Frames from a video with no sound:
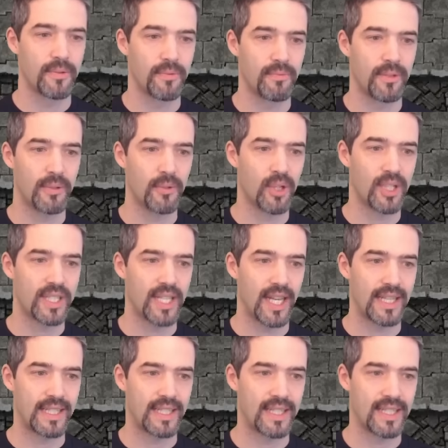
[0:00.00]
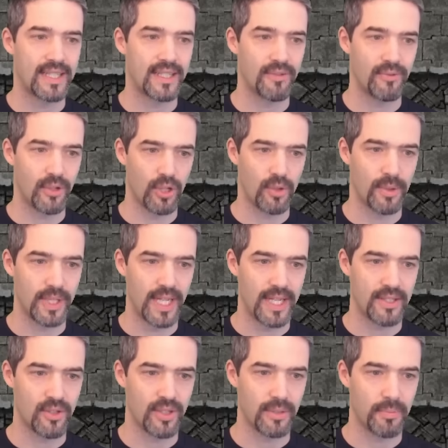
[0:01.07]
We want at least the following
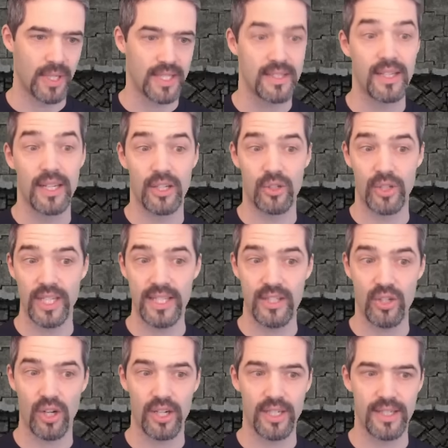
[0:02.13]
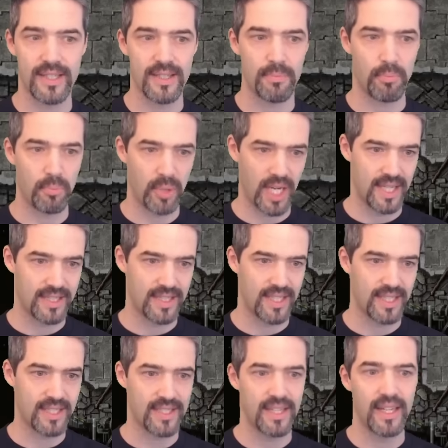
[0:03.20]
lanes on the bus: green circuits,
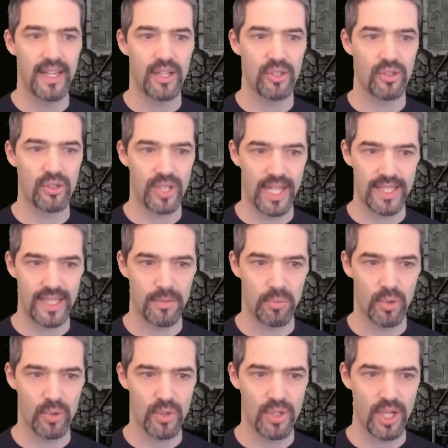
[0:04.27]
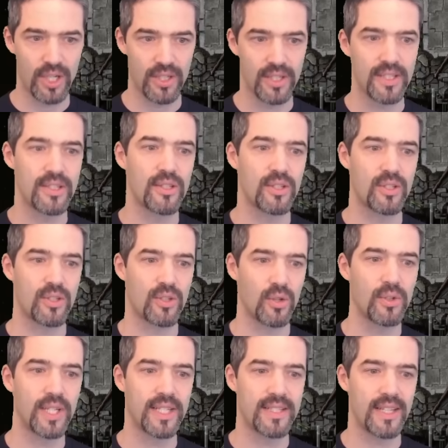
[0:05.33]
plastics, red and blue circuits,
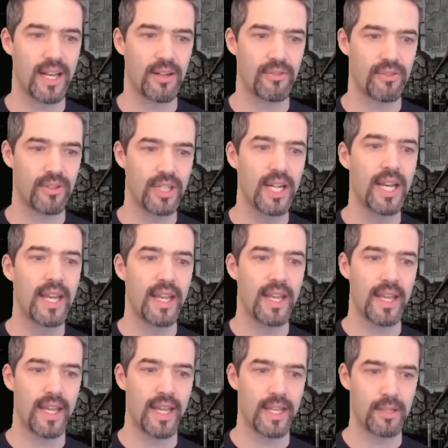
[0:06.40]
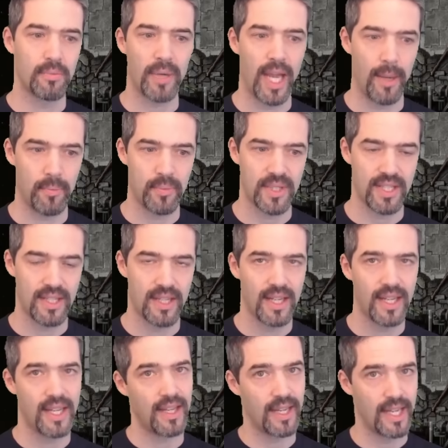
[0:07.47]
stone and sulfur and pipes.
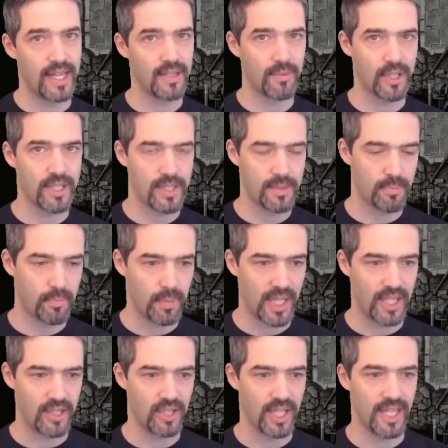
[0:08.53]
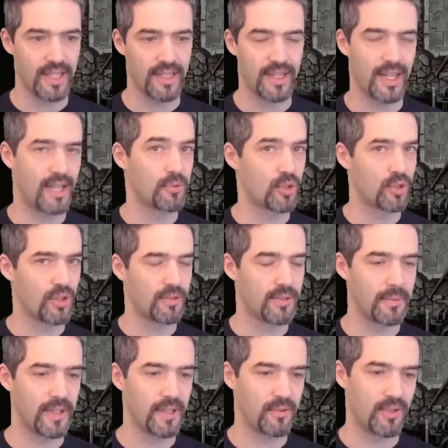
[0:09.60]
And 1 spare lane. I'm sure
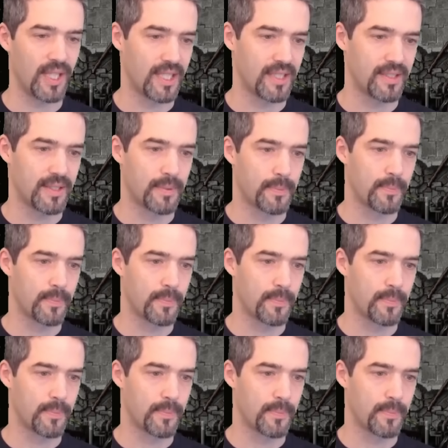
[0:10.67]
we will fill it.